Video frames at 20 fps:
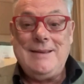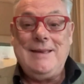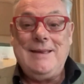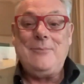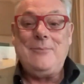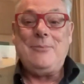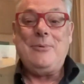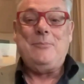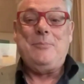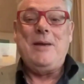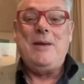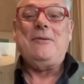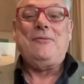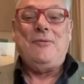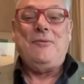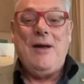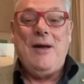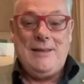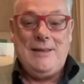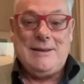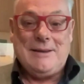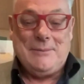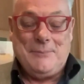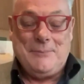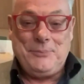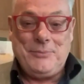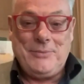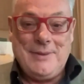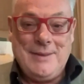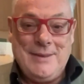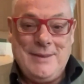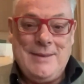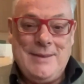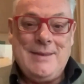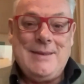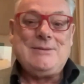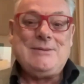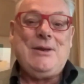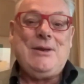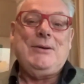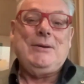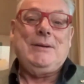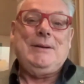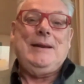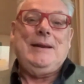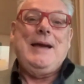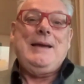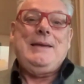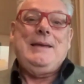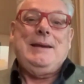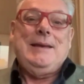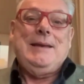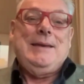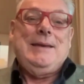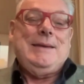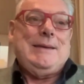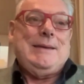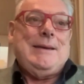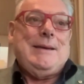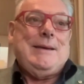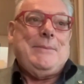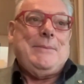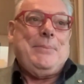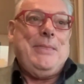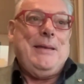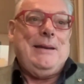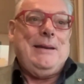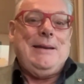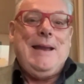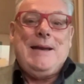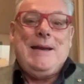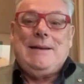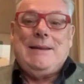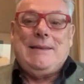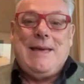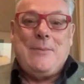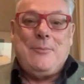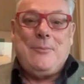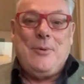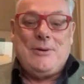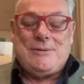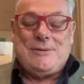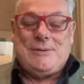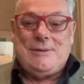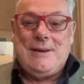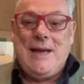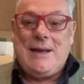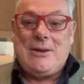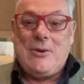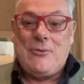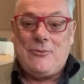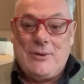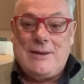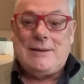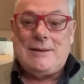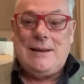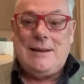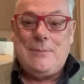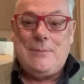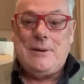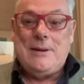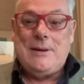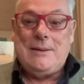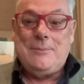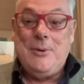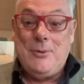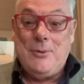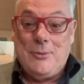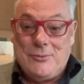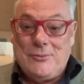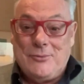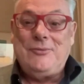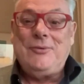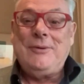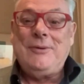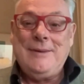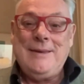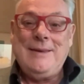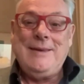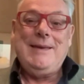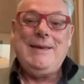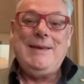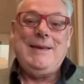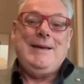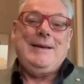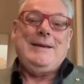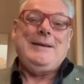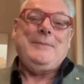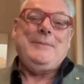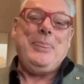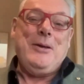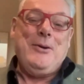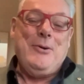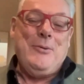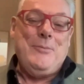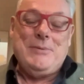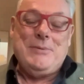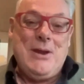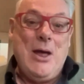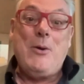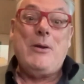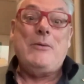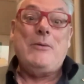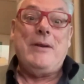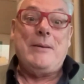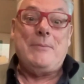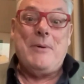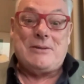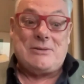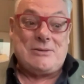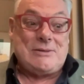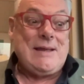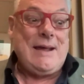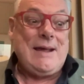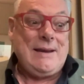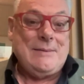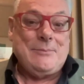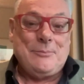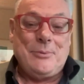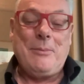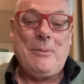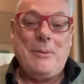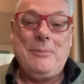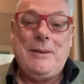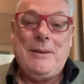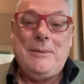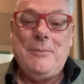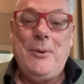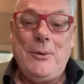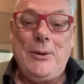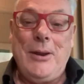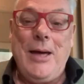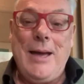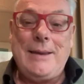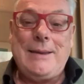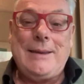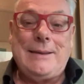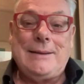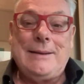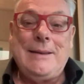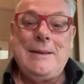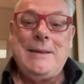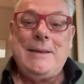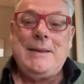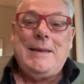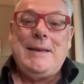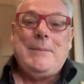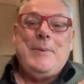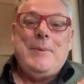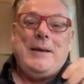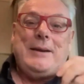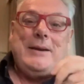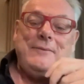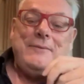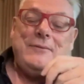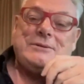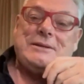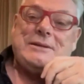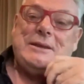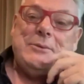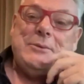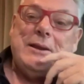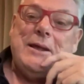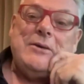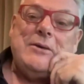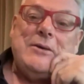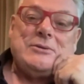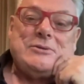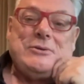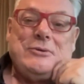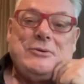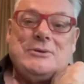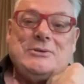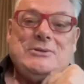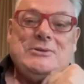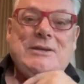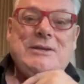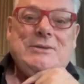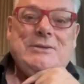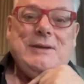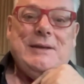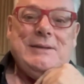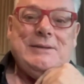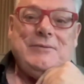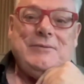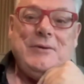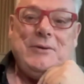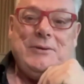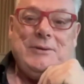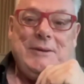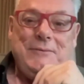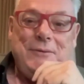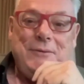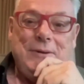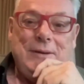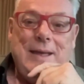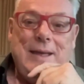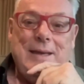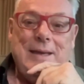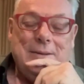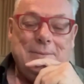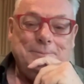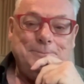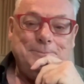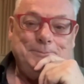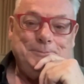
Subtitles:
It would be a failure. So luckily that wasn't a career-limiting move. Or no one read my study, probably more like it. But obviously we know the story of Shenzhen is very different now.